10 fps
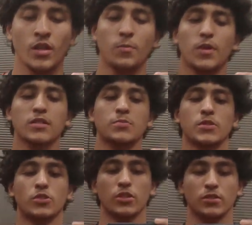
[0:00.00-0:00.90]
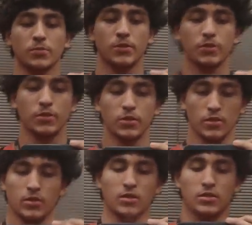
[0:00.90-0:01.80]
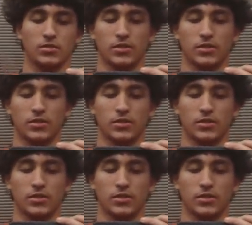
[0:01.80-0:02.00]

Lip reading: biceps and triceps. Let's